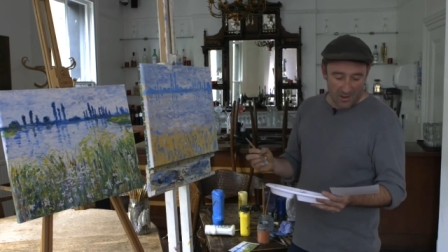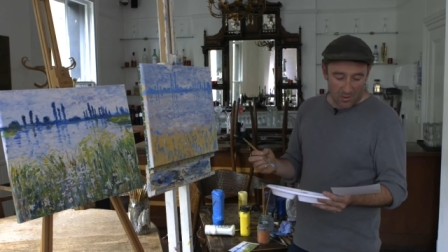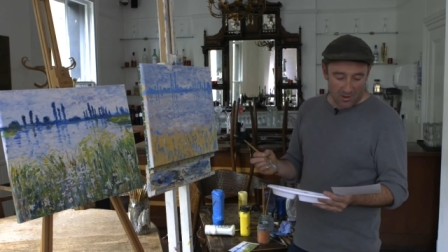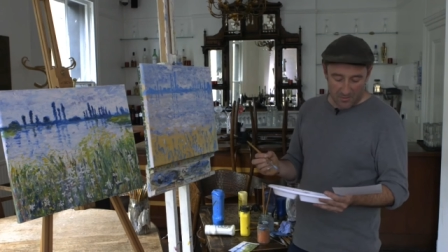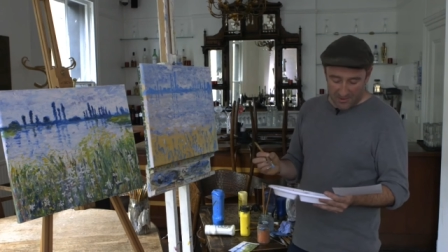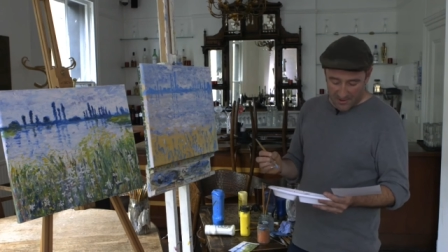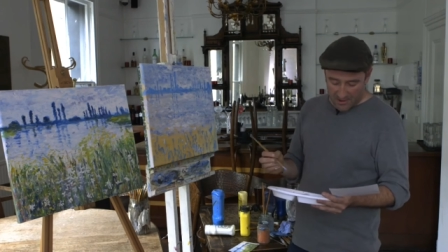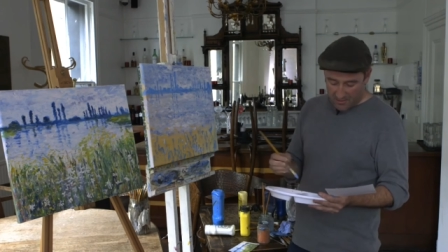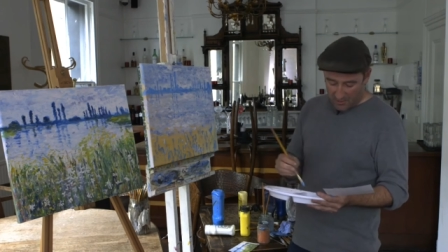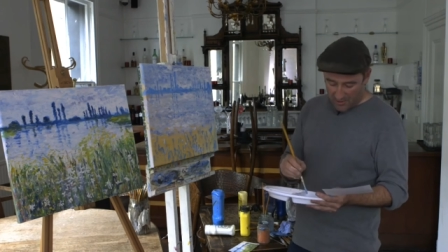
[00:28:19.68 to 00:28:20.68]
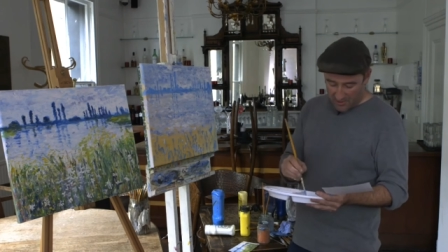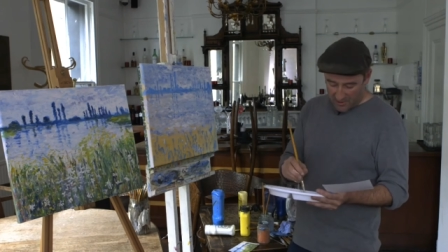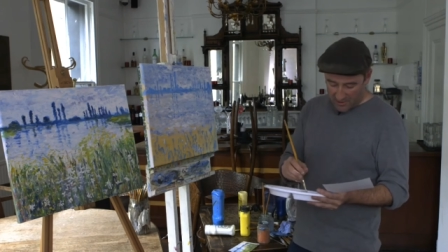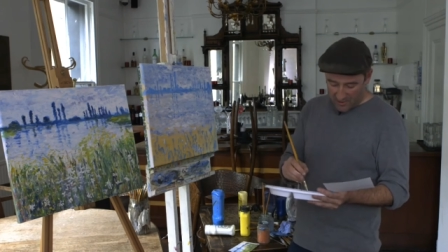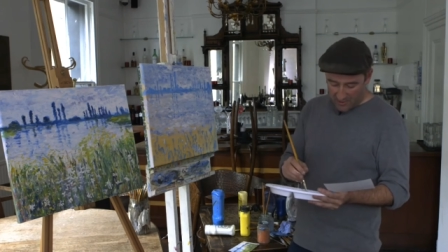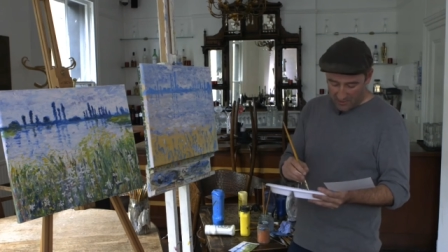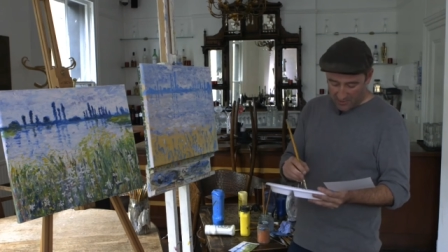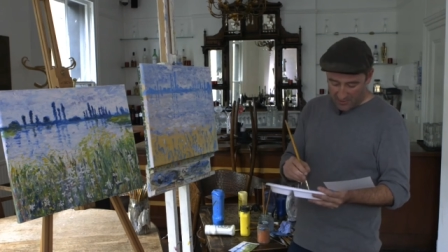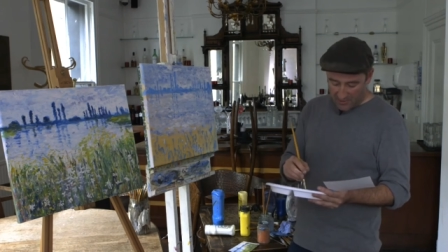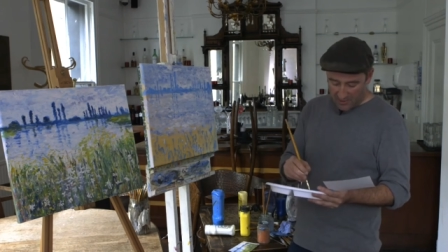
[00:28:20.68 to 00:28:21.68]
What can we do? We can
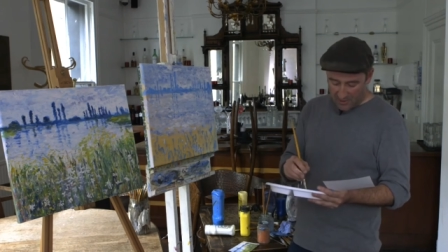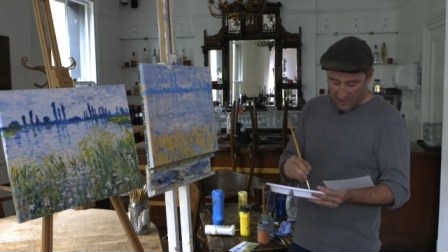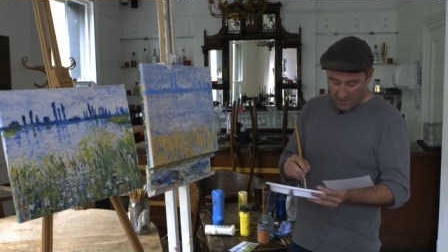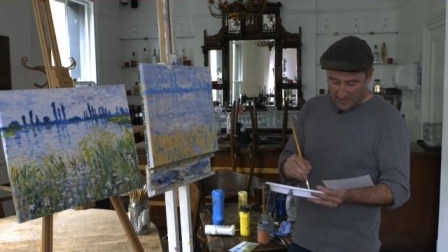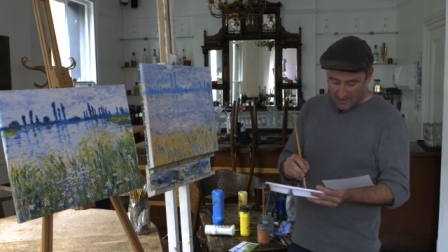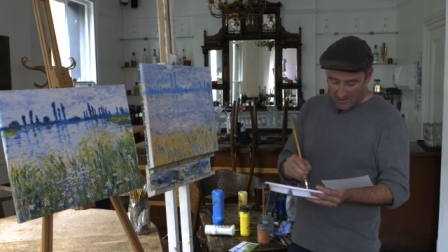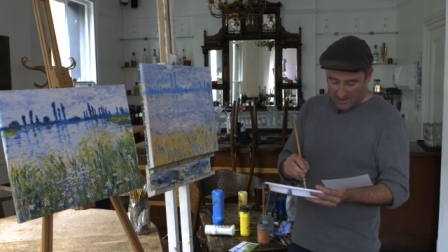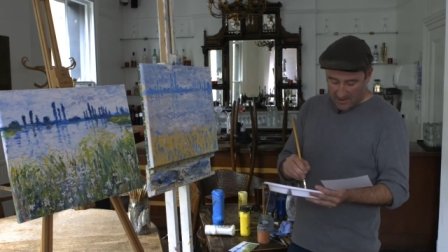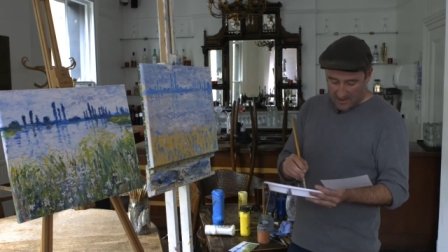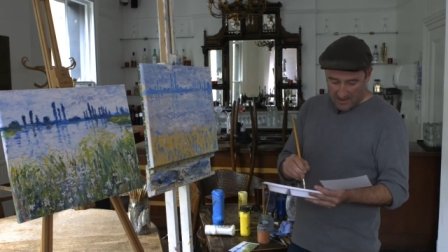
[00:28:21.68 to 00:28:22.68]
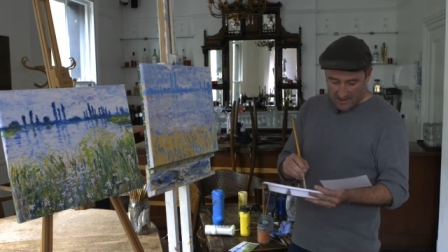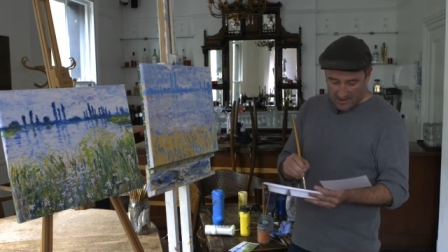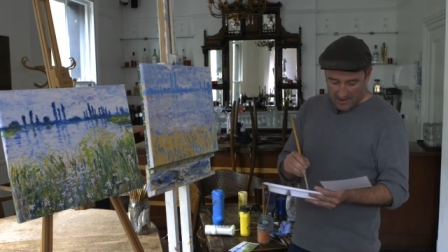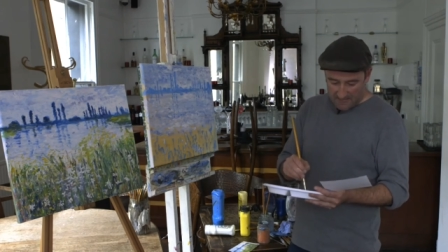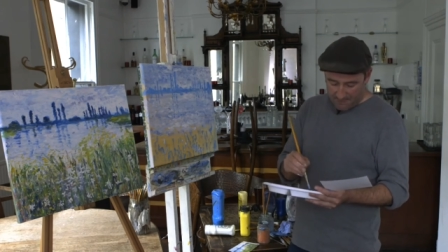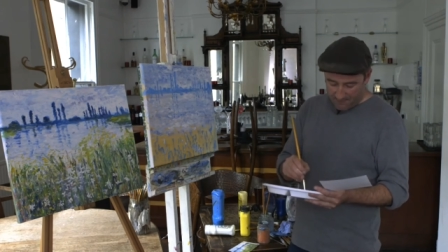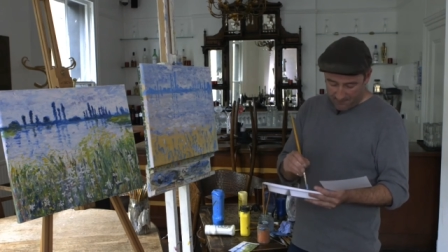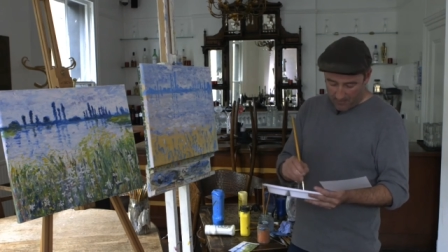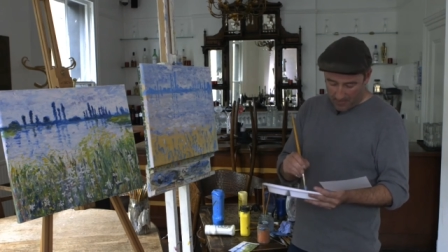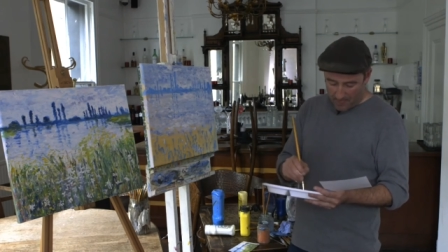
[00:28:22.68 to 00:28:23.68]
use, um,
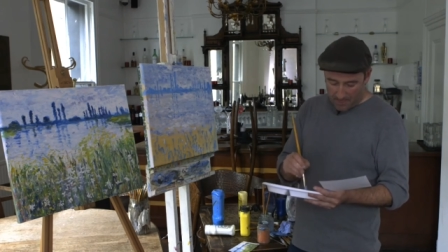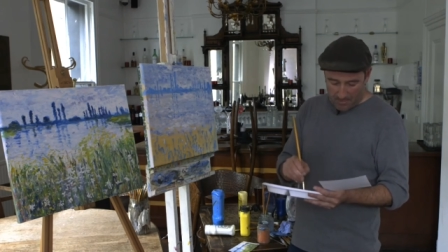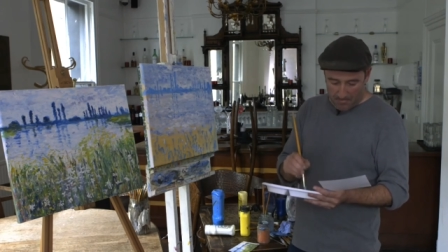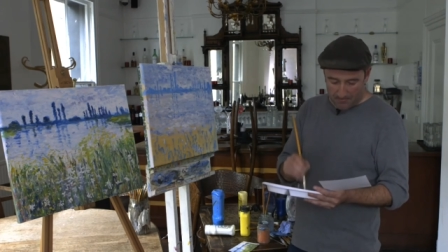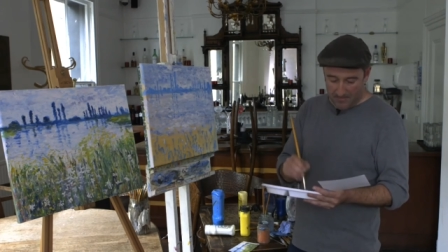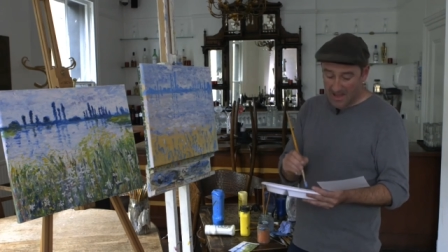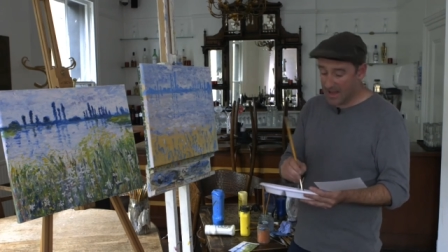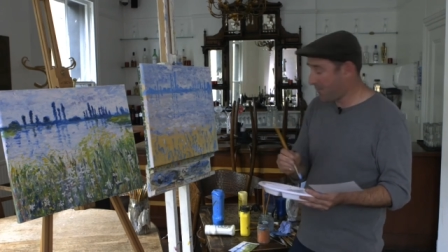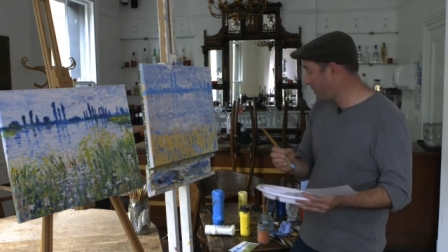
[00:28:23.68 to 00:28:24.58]
yeah,